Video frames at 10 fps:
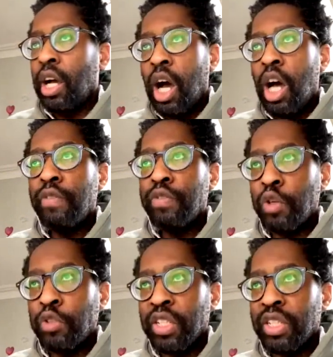I've
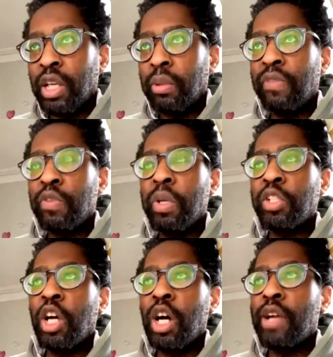noticed that we have a much
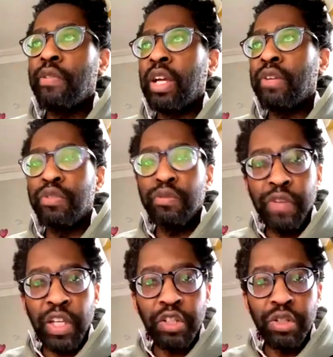higher rate of
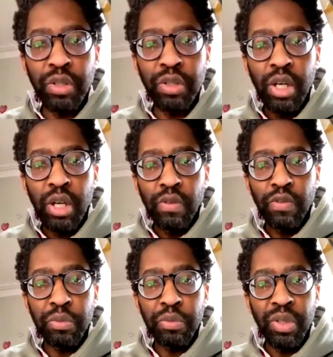infection
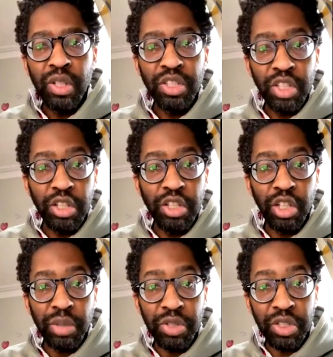from certain
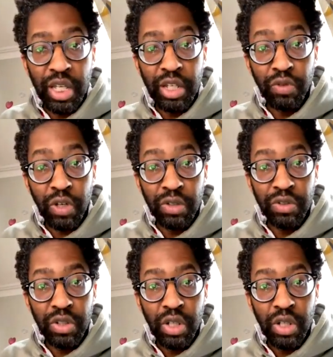types of skin grafts,